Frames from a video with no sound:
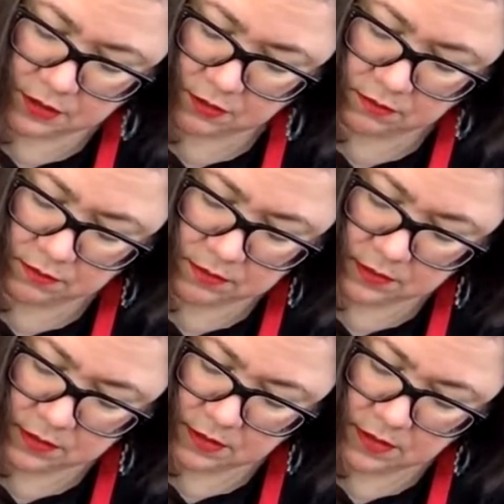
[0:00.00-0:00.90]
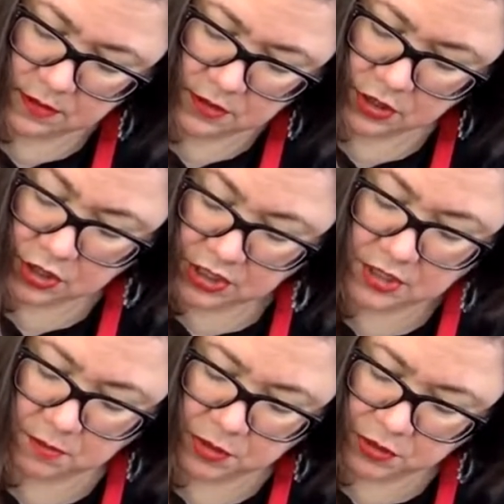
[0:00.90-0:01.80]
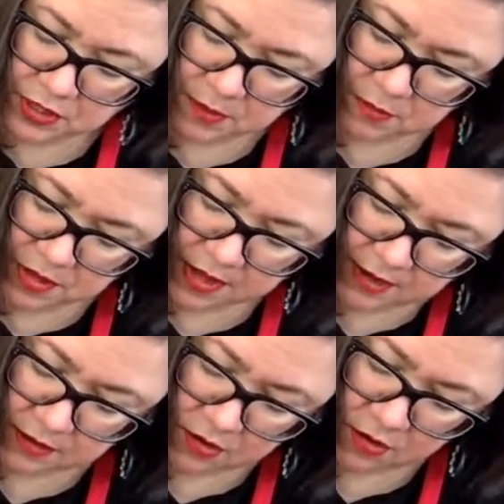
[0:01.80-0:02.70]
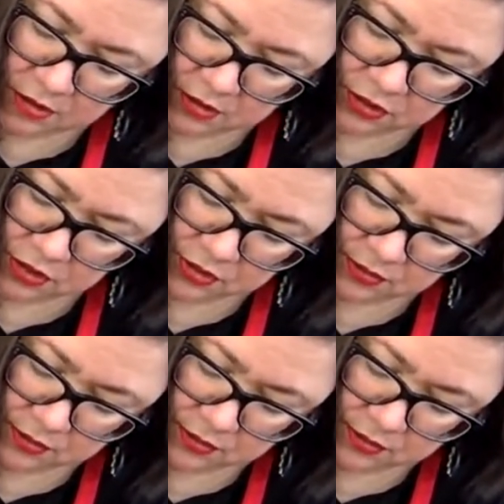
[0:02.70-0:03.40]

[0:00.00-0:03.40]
know, you need to build up that knowledge.